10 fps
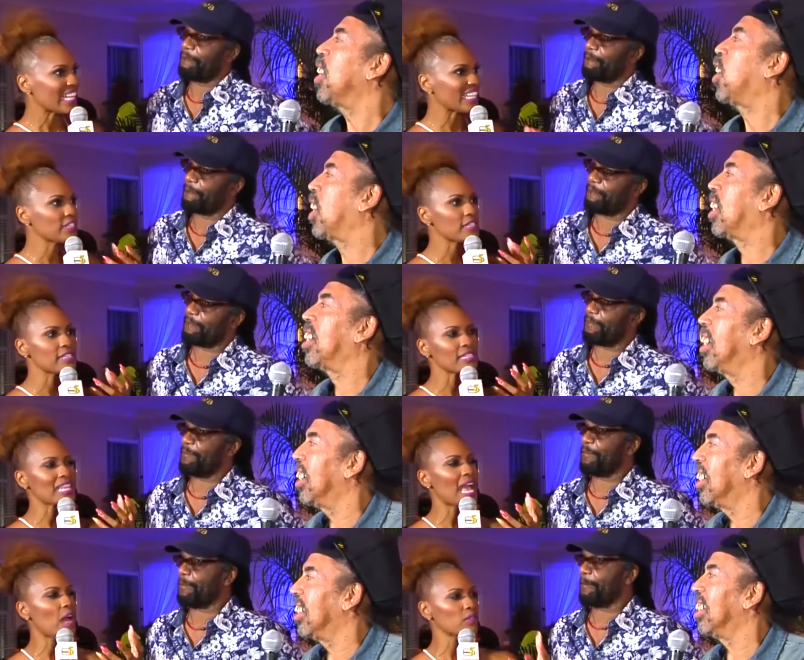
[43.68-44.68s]
Speaker 1: Like it
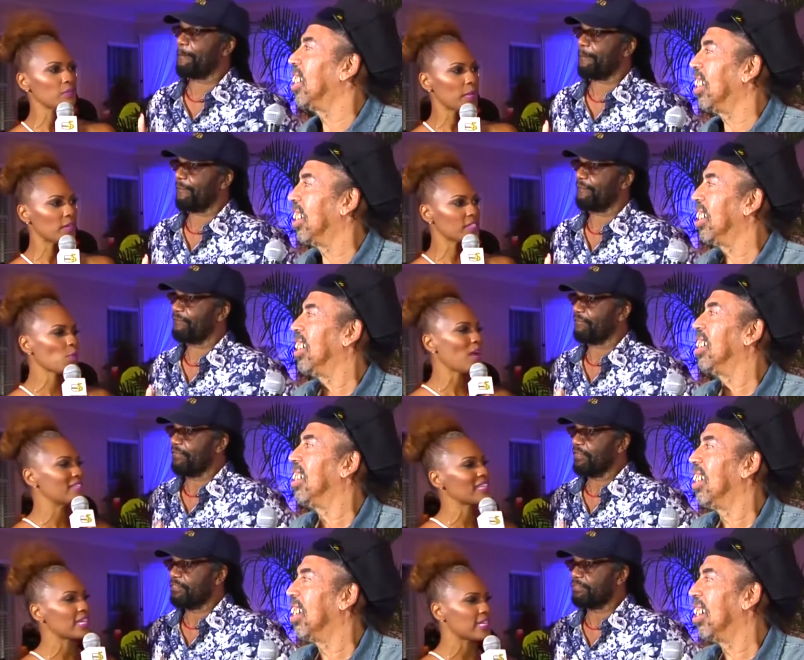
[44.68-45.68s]
just sounds better. See
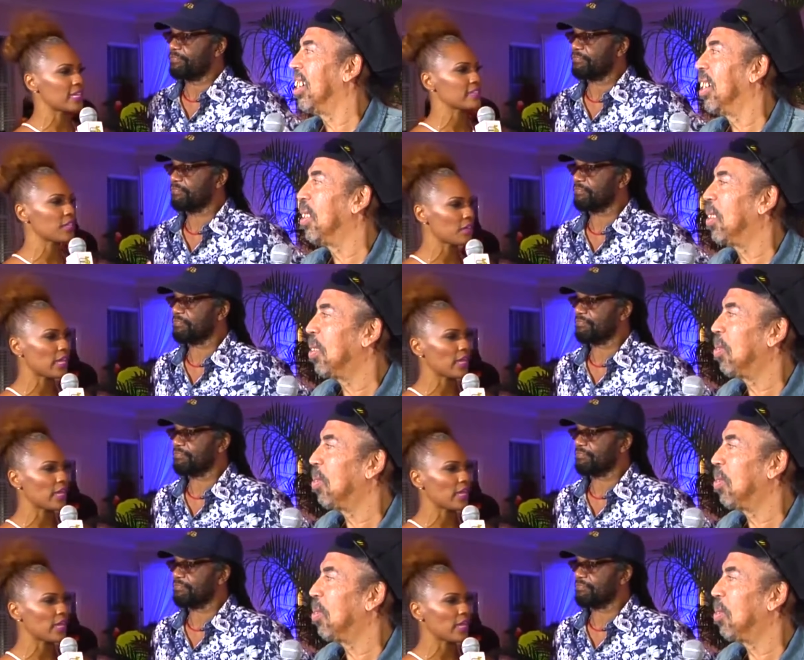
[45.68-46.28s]
what? Say it again. Say your